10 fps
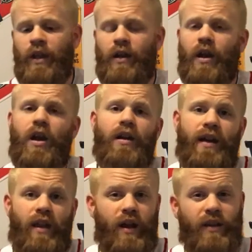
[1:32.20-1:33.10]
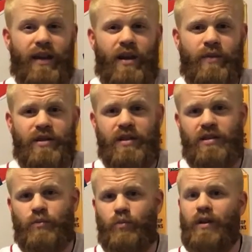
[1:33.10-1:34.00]
Alright, now that I got that out of my
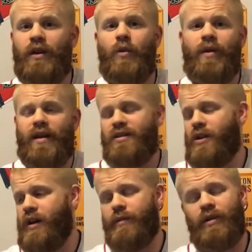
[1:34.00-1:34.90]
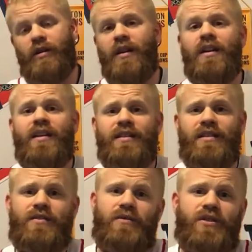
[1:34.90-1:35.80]
system, we can go back to talking about
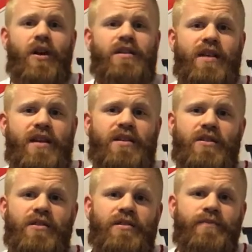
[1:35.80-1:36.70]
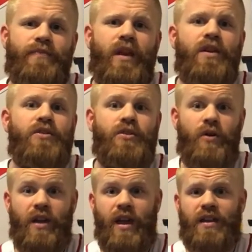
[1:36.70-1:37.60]
this Sox-Yanks series. So
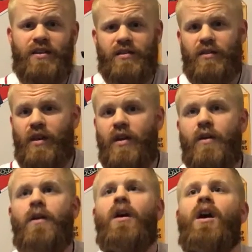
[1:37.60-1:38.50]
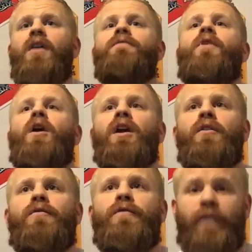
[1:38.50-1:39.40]
Yankees, they are on fucking
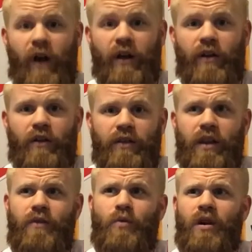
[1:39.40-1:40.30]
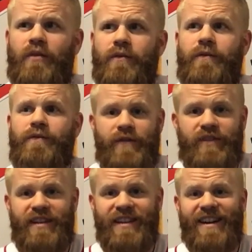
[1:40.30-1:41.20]
fire. They've won
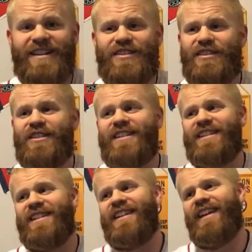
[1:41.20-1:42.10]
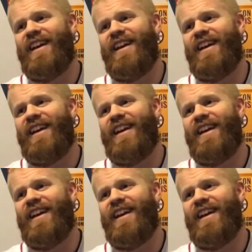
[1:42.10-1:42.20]
15 out of 16.